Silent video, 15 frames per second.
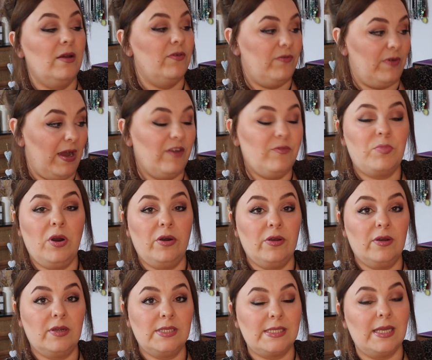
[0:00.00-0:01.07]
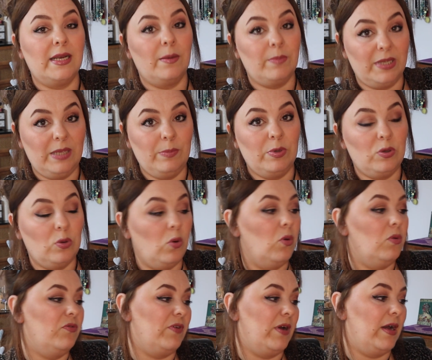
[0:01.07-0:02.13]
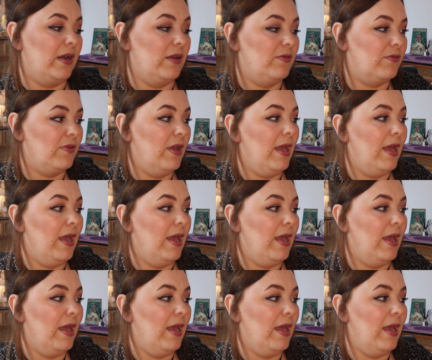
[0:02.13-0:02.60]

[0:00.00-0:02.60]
5 products, and I'm keeping all 5.